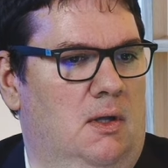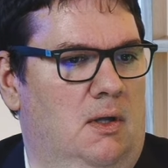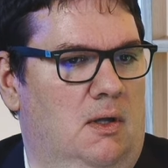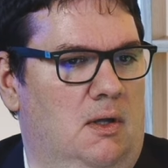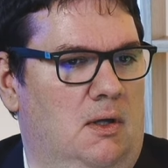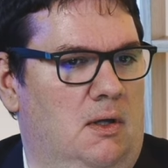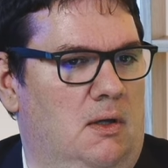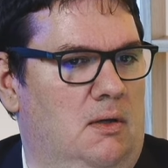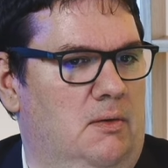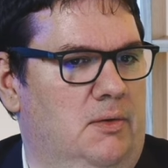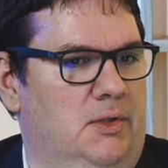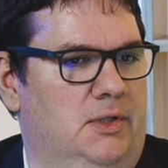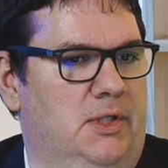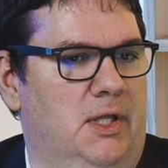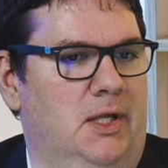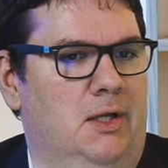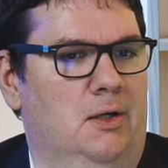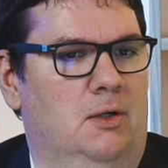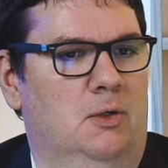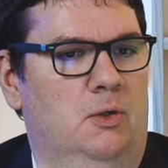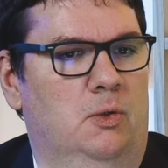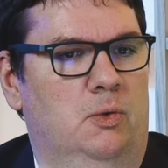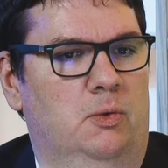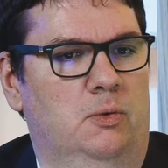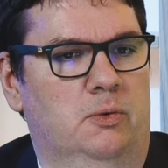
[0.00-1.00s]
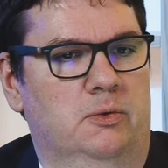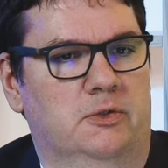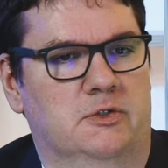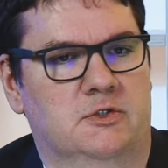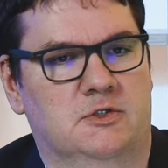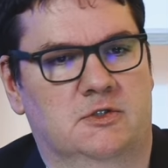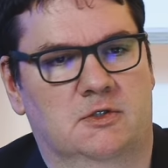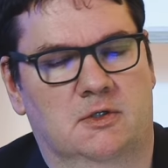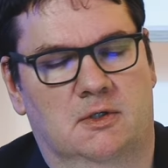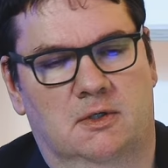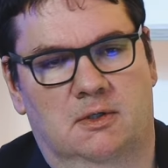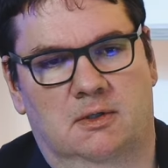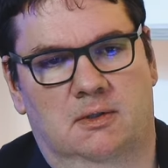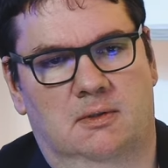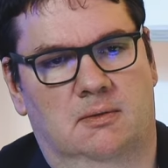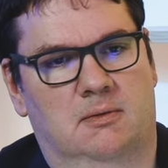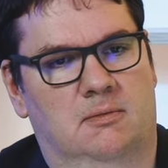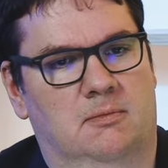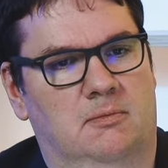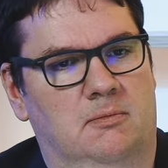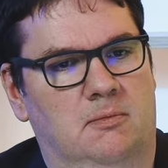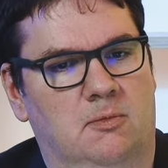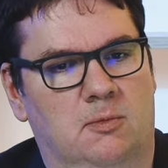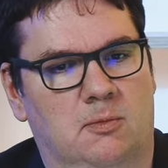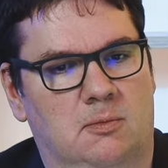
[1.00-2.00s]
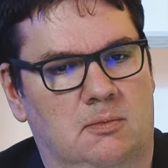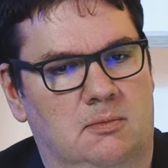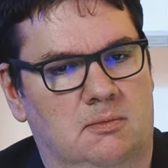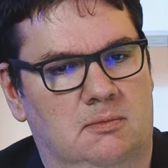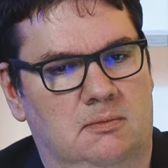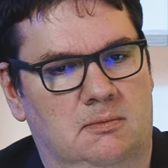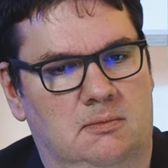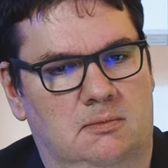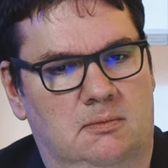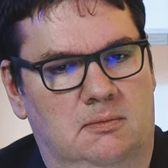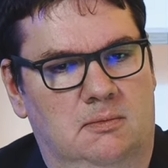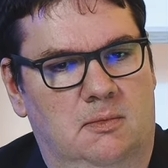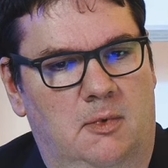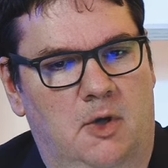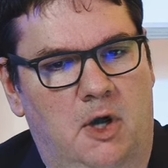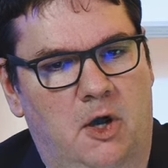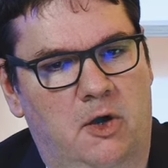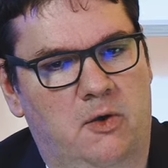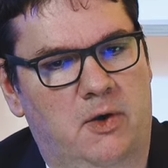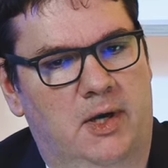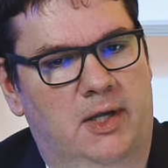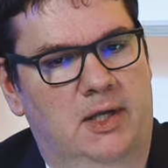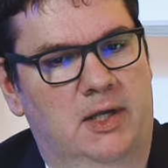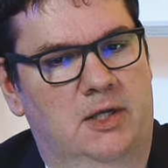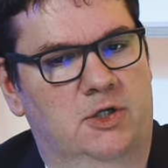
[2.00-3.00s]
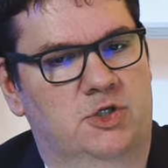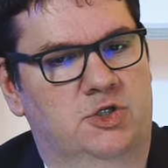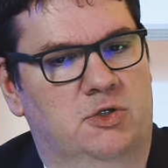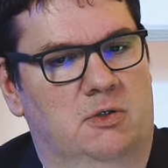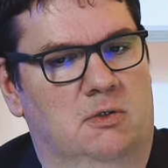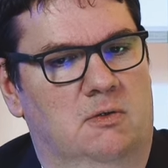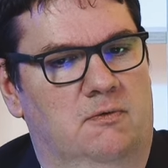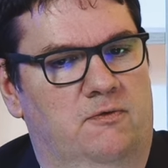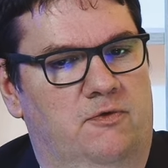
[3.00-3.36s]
It includes aggregation